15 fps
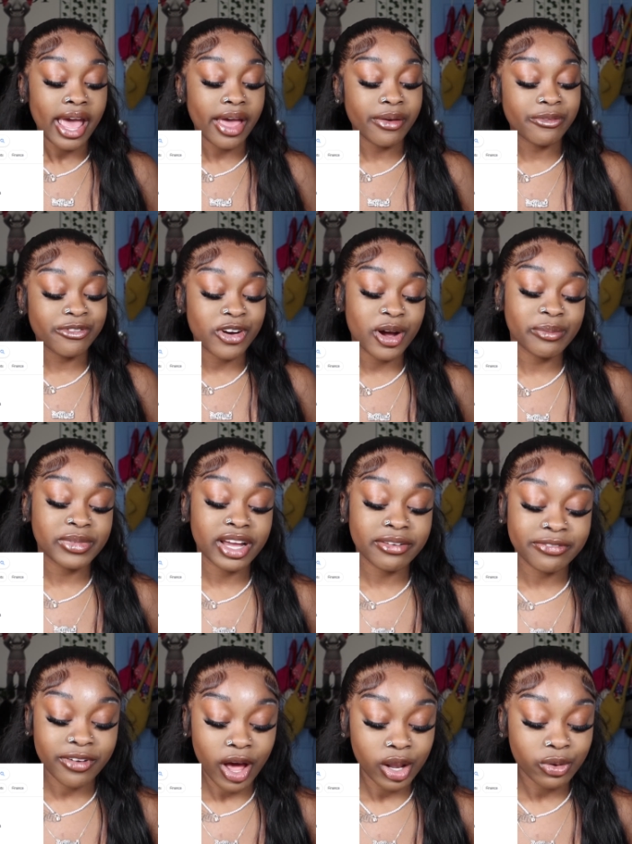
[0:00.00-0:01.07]
inform their
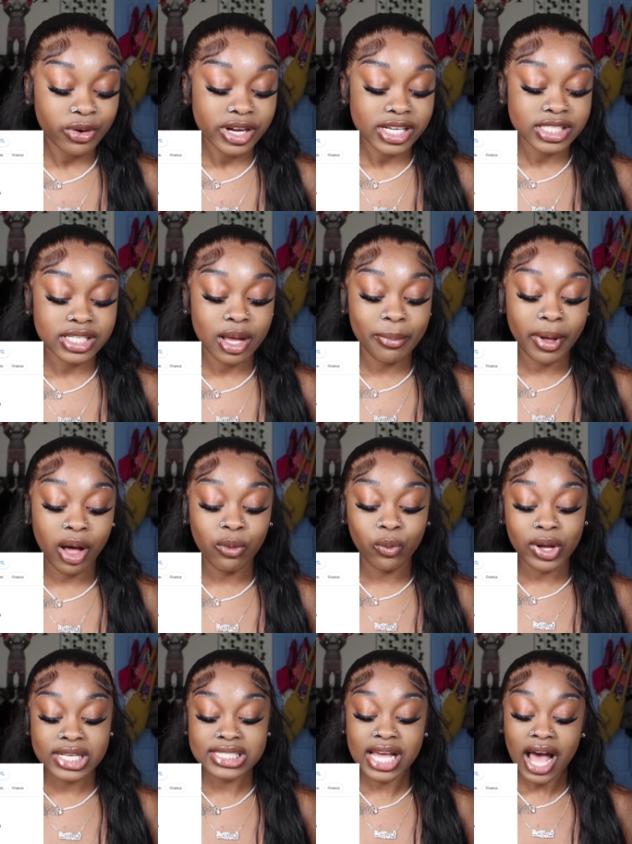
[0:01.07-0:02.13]
followers about
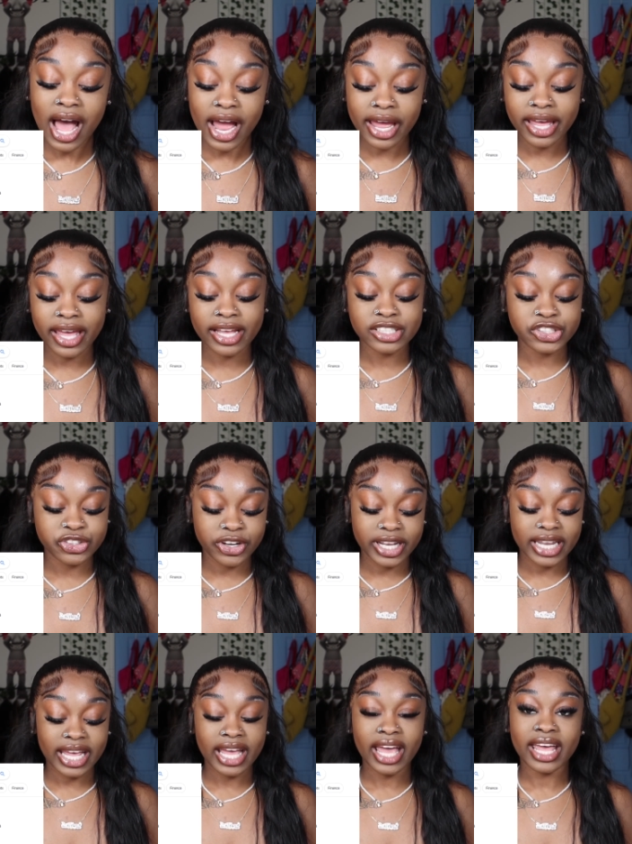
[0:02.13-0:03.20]
what's hot and
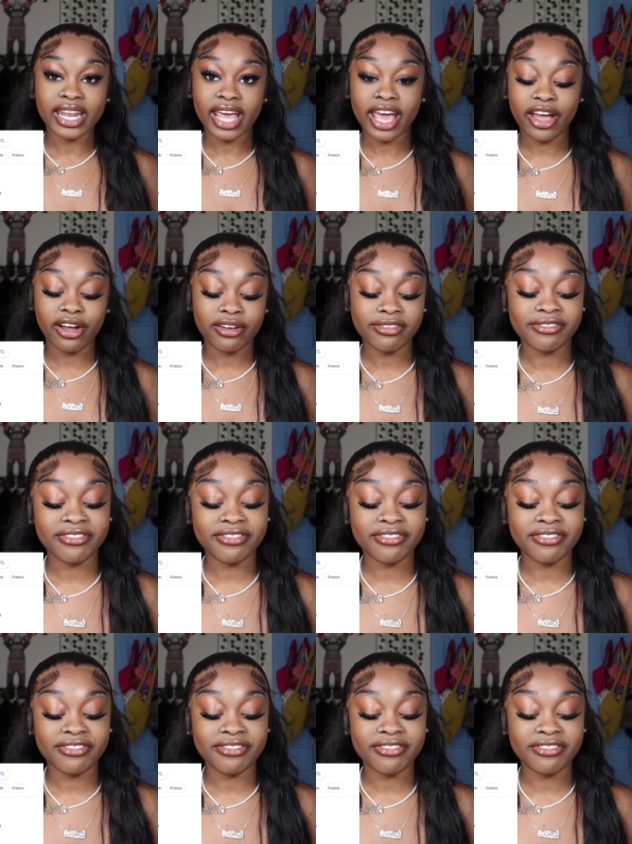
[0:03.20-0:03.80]
trending in hair